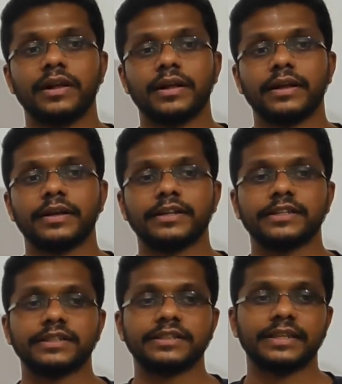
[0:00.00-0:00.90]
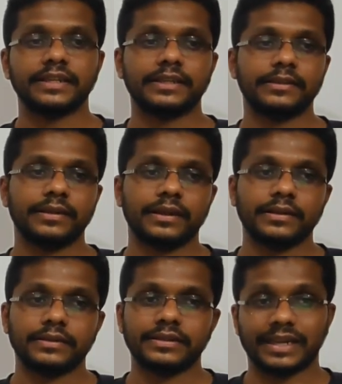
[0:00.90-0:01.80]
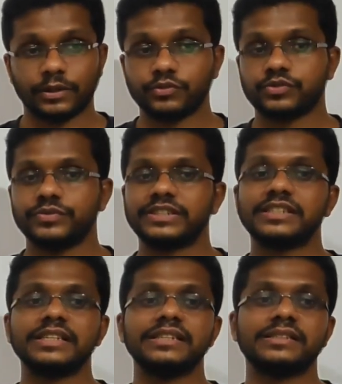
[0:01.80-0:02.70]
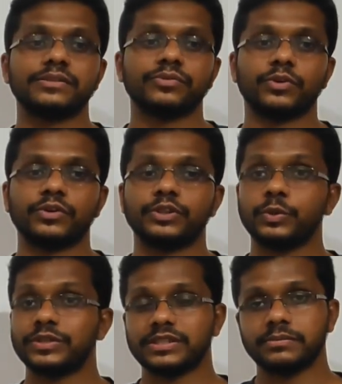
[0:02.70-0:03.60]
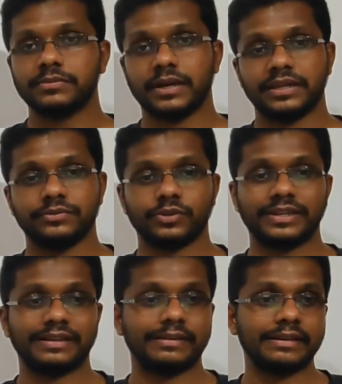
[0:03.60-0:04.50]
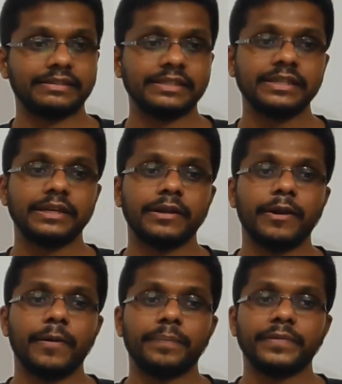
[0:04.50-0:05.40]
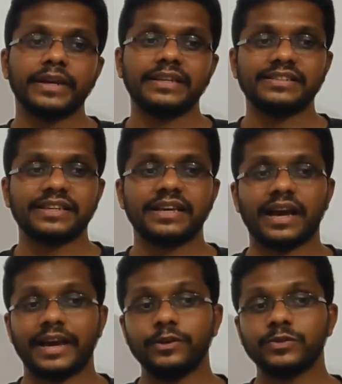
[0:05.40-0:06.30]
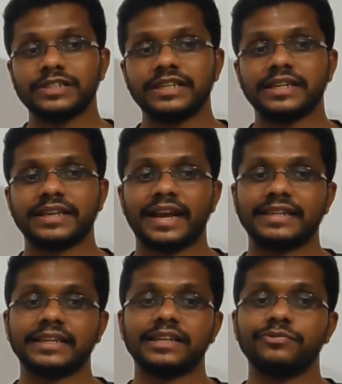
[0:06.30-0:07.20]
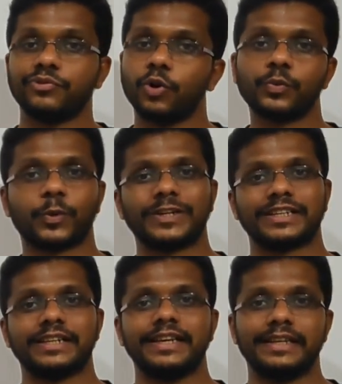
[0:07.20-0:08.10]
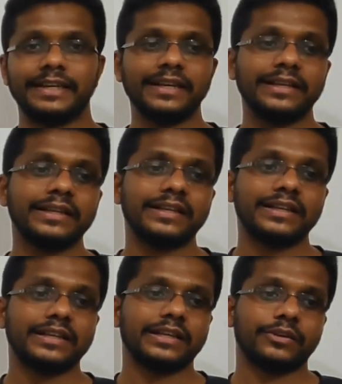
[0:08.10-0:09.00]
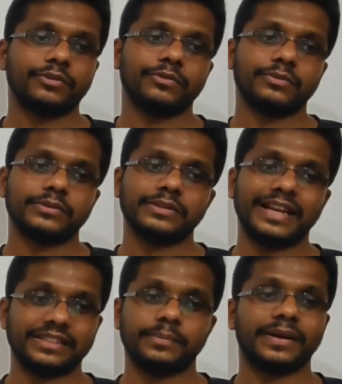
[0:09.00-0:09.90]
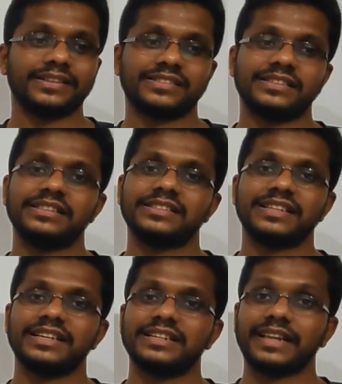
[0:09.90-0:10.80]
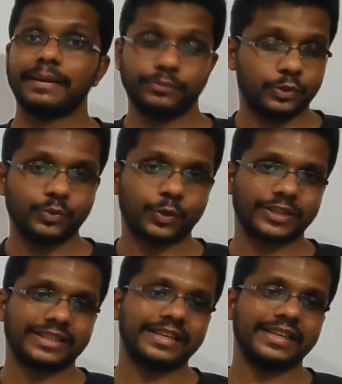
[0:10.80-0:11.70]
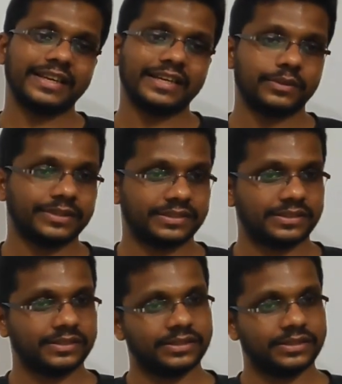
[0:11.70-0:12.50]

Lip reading: Then it allows visitors for tourism and for recreation. It is a IUCN Category 4 protected area. National Parks is a Type 2 protected area. It was